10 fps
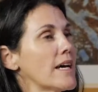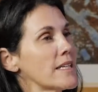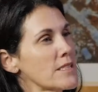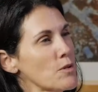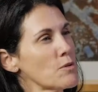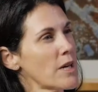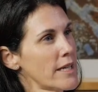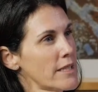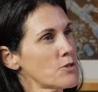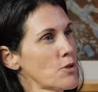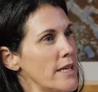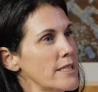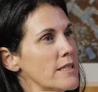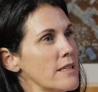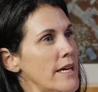And so kind of trying
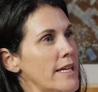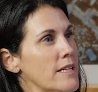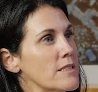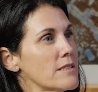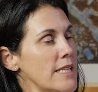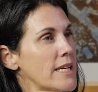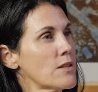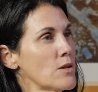to like take